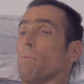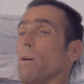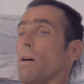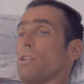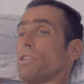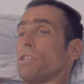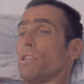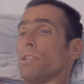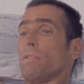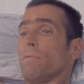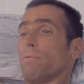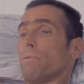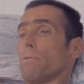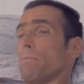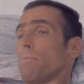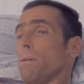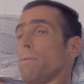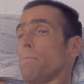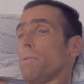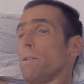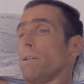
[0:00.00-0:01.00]
people watching
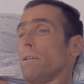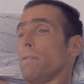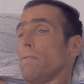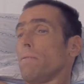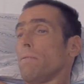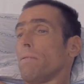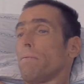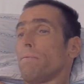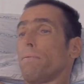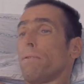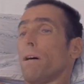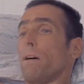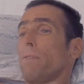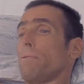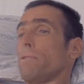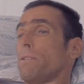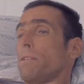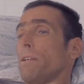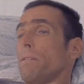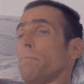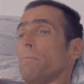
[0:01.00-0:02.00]
for maybe
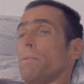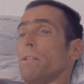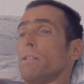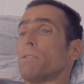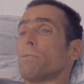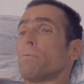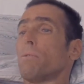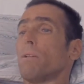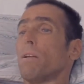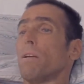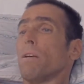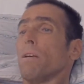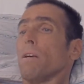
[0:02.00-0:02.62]
5 or 10 minutes.